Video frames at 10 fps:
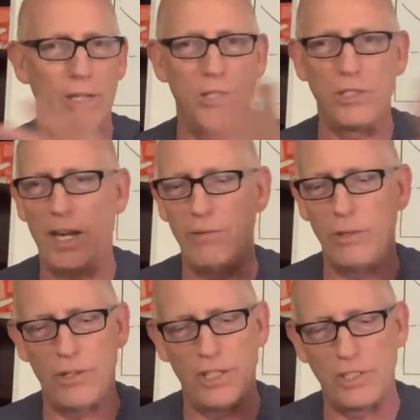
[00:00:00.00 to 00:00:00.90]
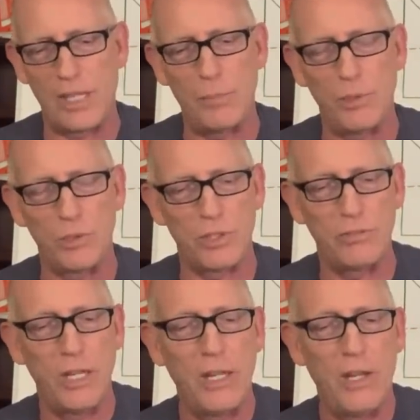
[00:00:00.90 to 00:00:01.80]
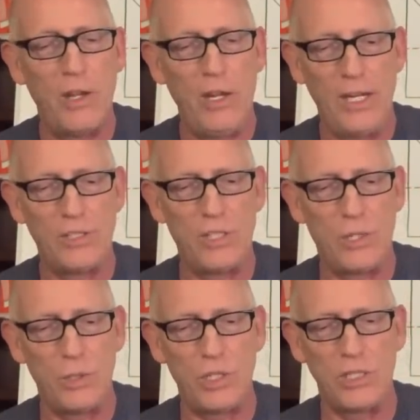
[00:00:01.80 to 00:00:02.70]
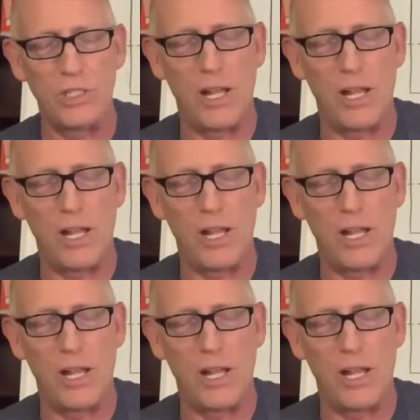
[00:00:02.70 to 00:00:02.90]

I just gave you all the examples of institutions